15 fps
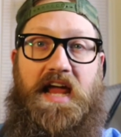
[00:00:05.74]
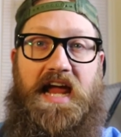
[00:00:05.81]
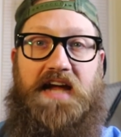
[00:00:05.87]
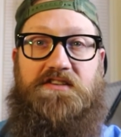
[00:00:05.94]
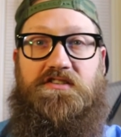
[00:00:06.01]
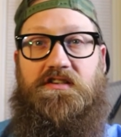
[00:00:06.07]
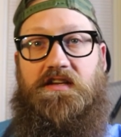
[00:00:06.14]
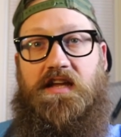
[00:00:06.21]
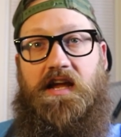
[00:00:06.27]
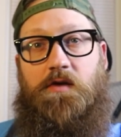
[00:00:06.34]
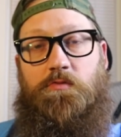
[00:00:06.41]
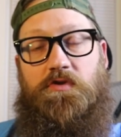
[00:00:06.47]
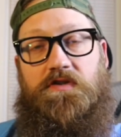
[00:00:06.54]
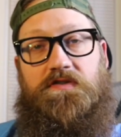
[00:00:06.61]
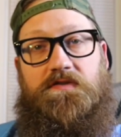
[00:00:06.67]
action
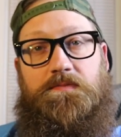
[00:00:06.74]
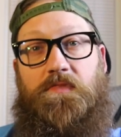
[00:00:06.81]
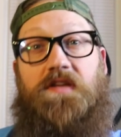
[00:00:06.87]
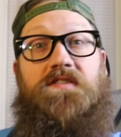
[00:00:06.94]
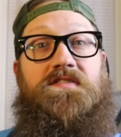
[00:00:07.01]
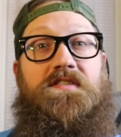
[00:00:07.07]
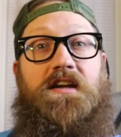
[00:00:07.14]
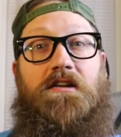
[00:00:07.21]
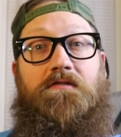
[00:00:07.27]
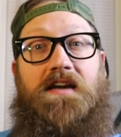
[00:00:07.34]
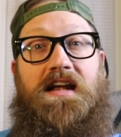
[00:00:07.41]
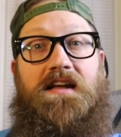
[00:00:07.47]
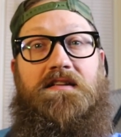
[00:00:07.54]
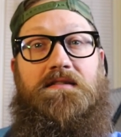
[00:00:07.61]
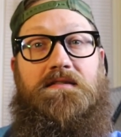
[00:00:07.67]
cameras. Stick
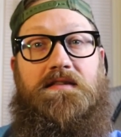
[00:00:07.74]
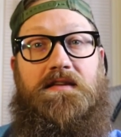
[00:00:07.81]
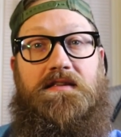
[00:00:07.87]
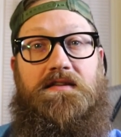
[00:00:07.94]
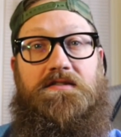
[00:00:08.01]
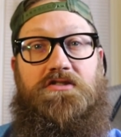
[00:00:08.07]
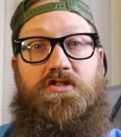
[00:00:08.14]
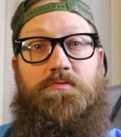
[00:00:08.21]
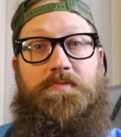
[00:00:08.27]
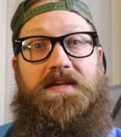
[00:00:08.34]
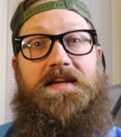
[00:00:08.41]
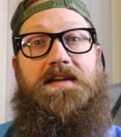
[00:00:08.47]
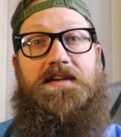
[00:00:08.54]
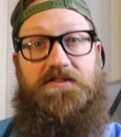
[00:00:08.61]
around, this should be